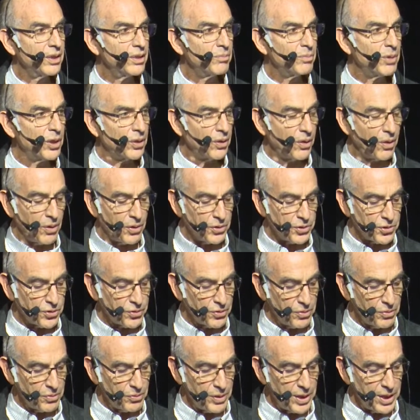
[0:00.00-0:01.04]
but
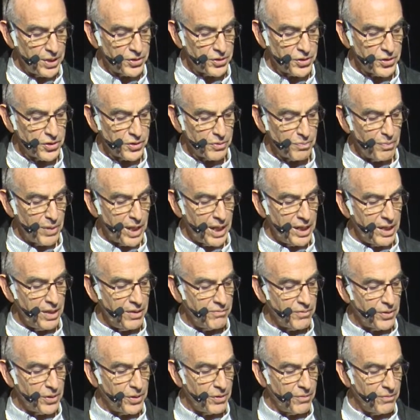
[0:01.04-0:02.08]
also raises many
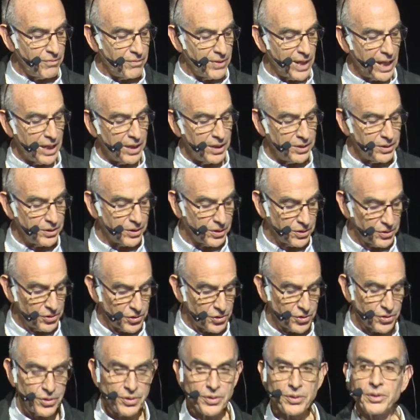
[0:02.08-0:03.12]
very valid
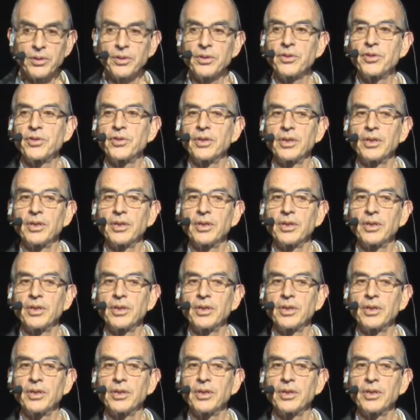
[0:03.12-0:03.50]
concerns,